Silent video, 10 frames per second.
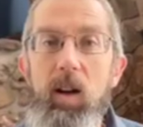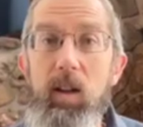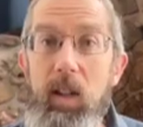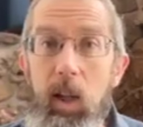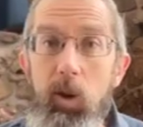
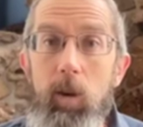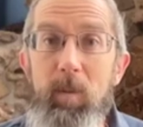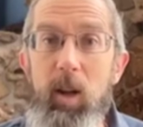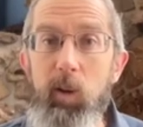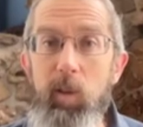Dillard
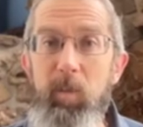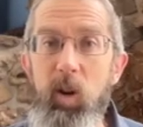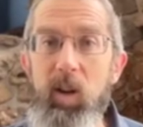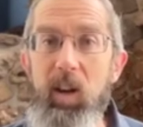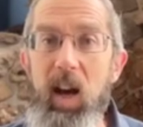Mill was
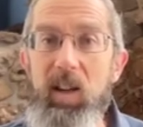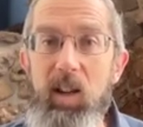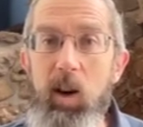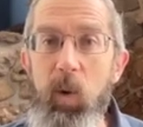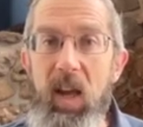built in
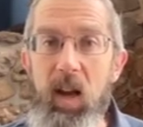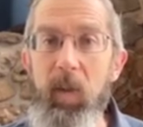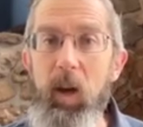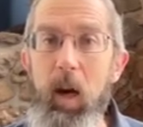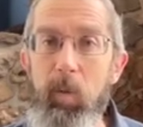1908 on
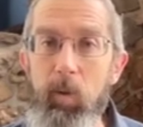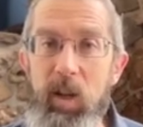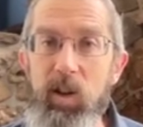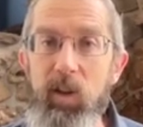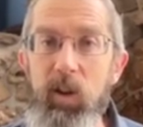the upper
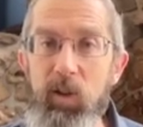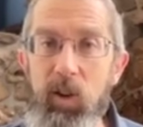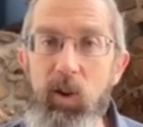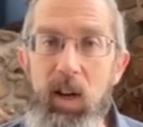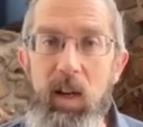reaches of Huzzah
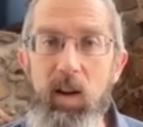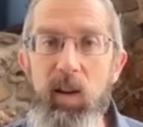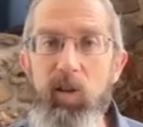Creek,